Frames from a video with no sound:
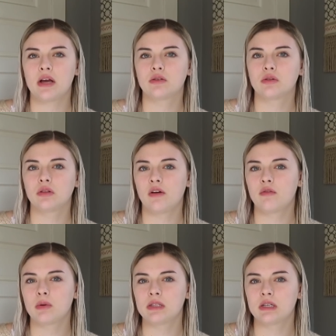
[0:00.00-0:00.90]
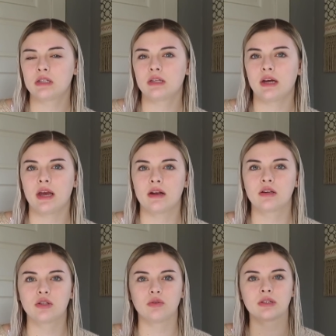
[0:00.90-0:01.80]
I also loved Princess Diana,
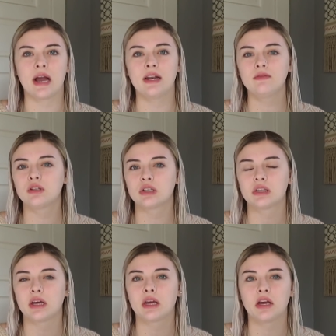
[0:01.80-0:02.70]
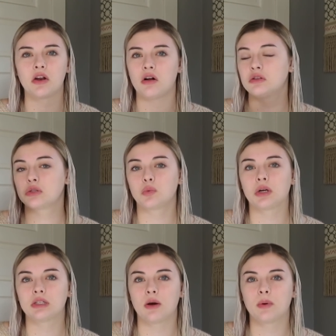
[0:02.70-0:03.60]
so it's kind of just like it all just
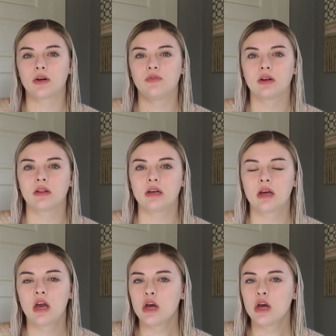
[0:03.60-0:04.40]
worked out perfectly.